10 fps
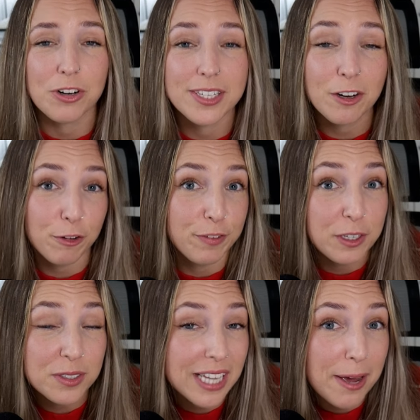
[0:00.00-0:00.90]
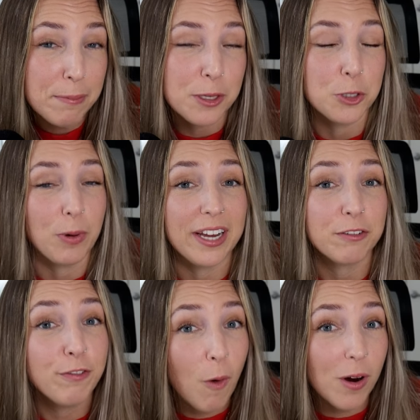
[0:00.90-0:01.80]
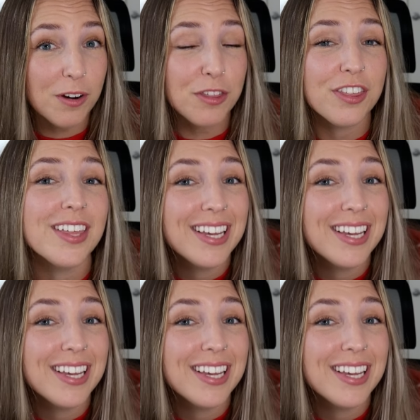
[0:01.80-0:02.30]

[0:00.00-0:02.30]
Our center field depth is ranked fourth.